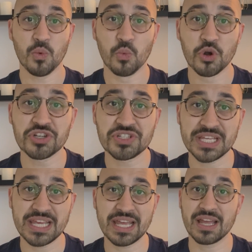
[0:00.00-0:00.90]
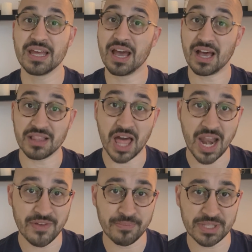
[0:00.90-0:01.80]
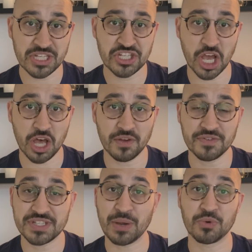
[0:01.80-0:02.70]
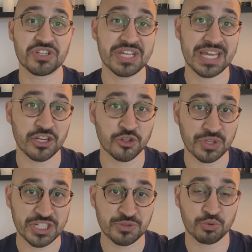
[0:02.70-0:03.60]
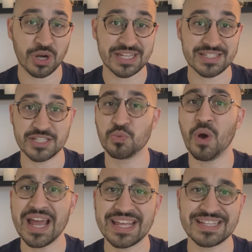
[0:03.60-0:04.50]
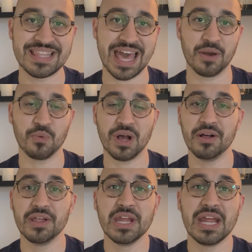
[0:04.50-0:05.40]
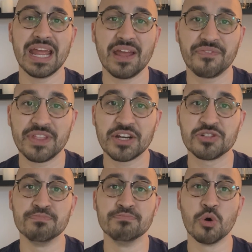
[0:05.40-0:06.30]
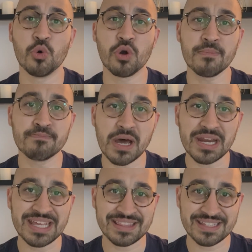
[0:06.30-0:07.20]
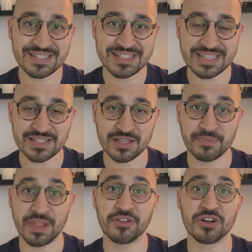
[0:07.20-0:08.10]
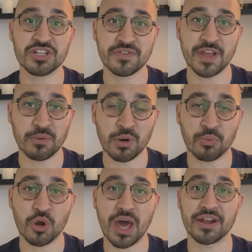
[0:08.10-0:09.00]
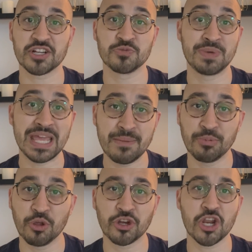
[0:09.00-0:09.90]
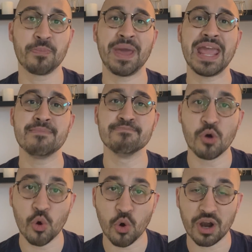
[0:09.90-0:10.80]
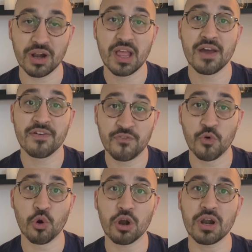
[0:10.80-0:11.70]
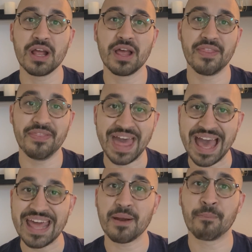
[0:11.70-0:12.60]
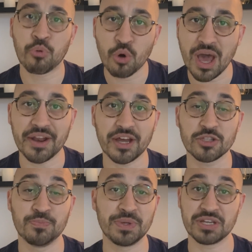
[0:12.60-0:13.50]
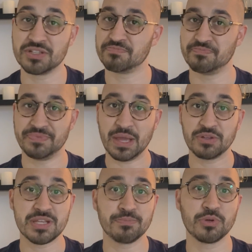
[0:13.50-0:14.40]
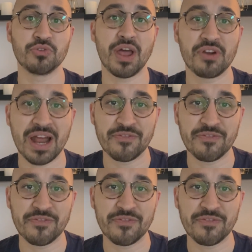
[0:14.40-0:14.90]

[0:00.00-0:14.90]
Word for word: We're seeing a lot of empty shelves and we're seeing increased prices. Why is that? Well, if there's more money in the system than there is available products, people are going to pay more for that product because they simply would rather